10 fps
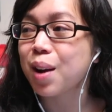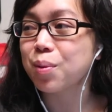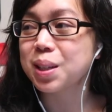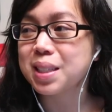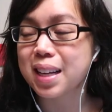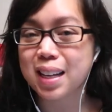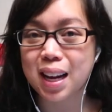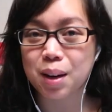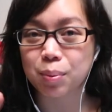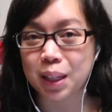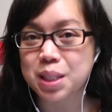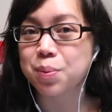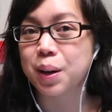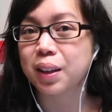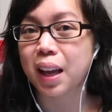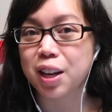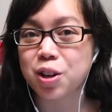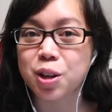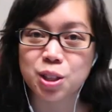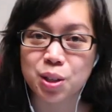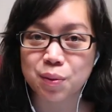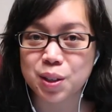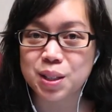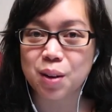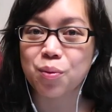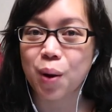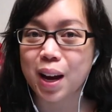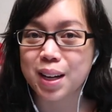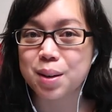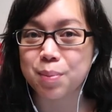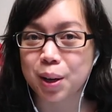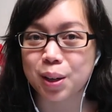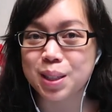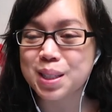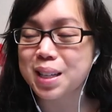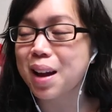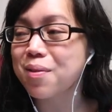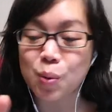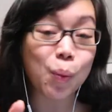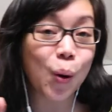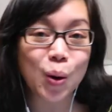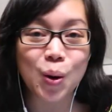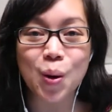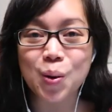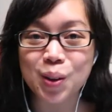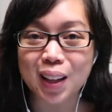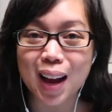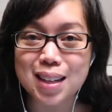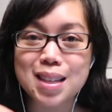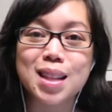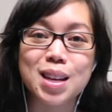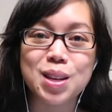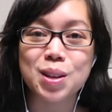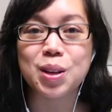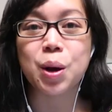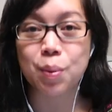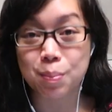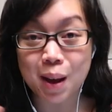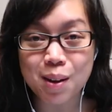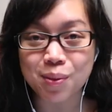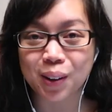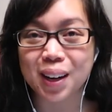And we're staying at a place where like you can serve yourself wine and mm -hmm. beer and stuff. Yeah. You pour your own glass and then, you know, we pay for